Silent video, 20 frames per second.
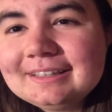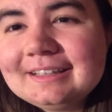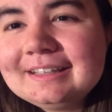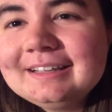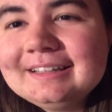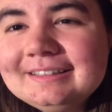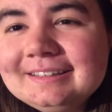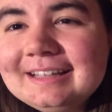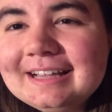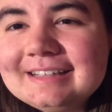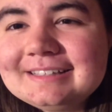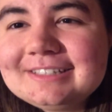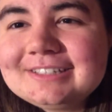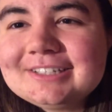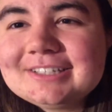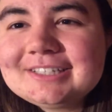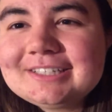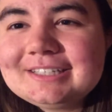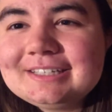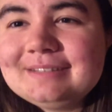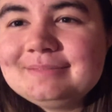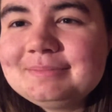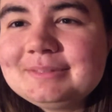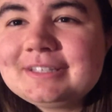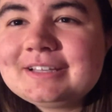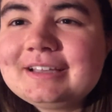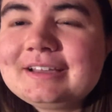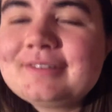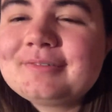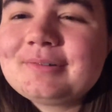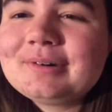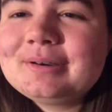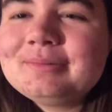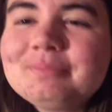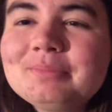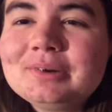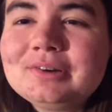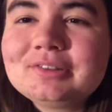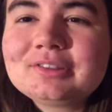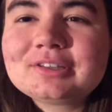And that just seems like what
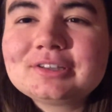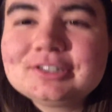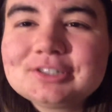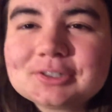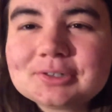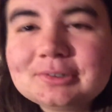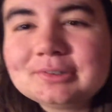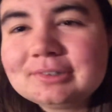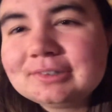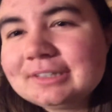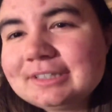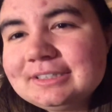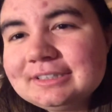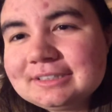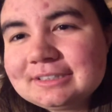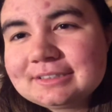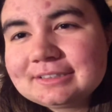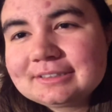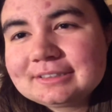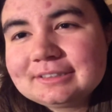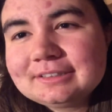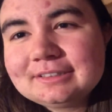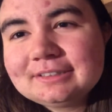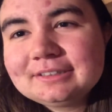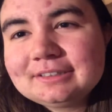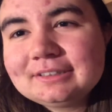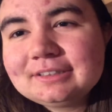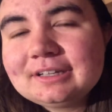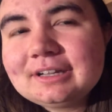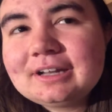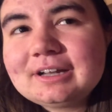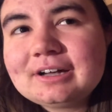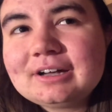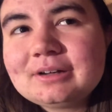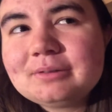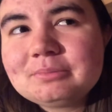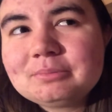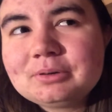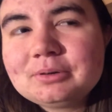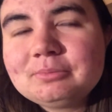birth control is
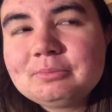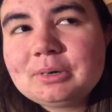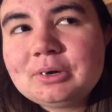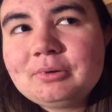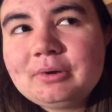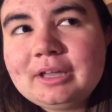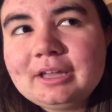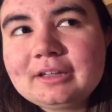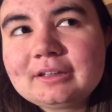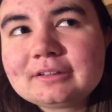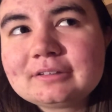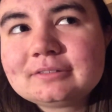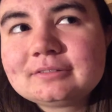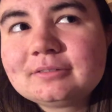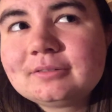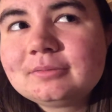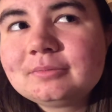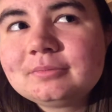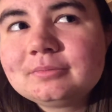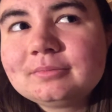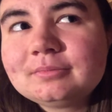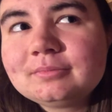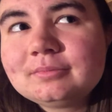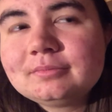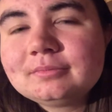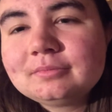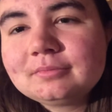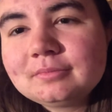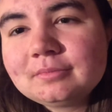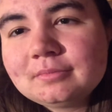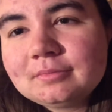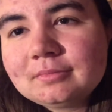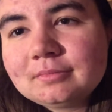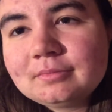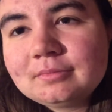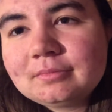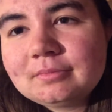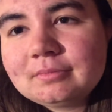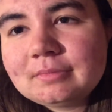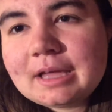promoting,
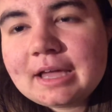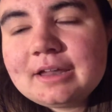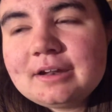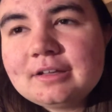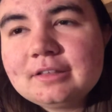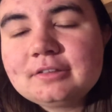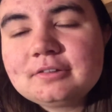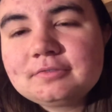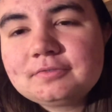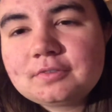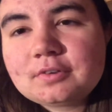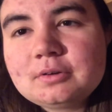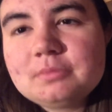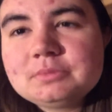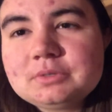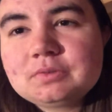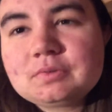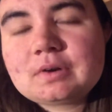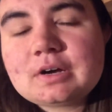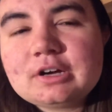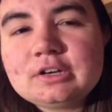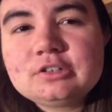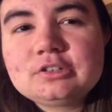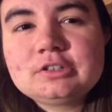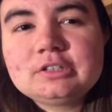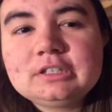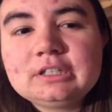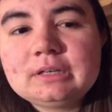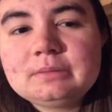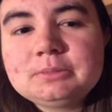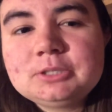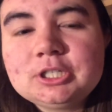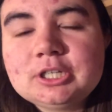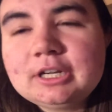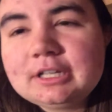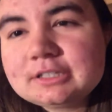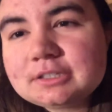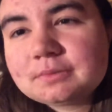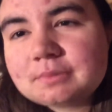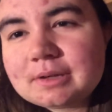and other forms of contraception
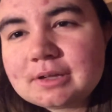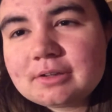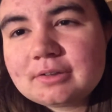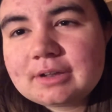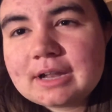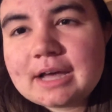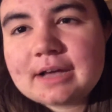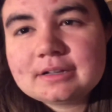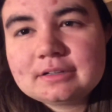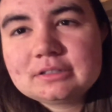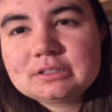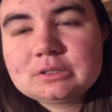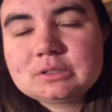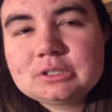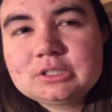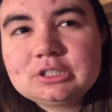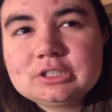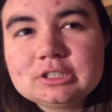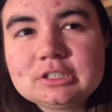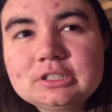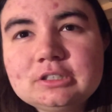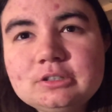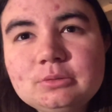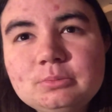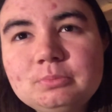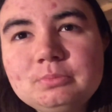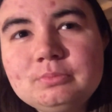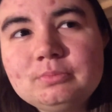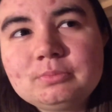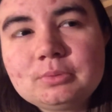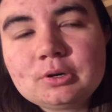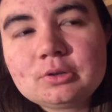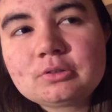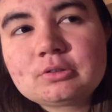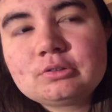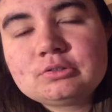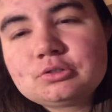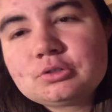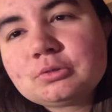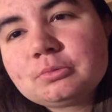as well, not just the birth
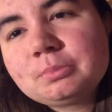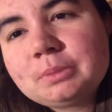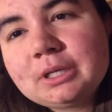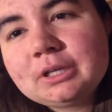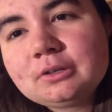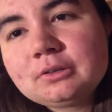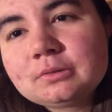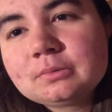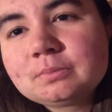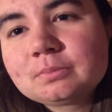control pill.